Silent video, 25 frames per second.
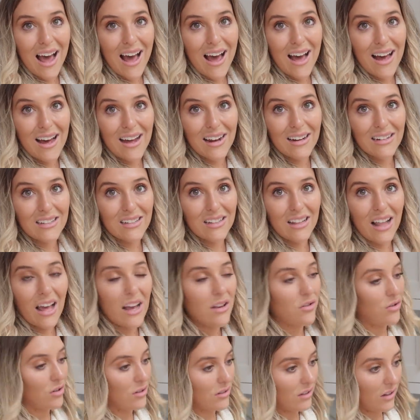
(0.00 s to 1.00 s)
and
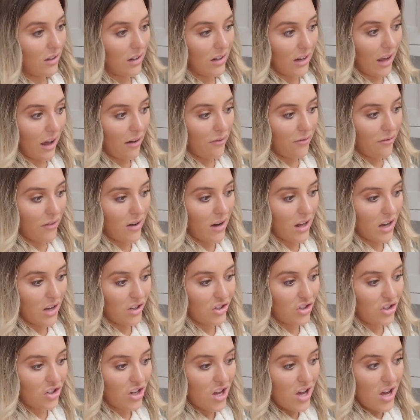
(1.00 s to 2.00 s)
electrics are gonna get
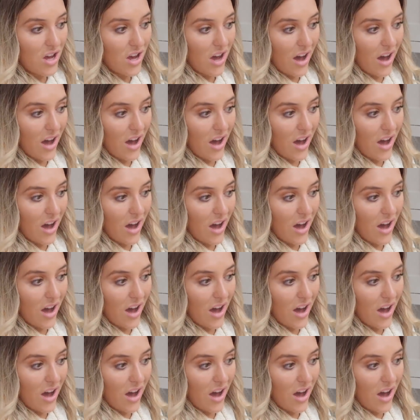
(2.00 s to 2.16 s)
finished.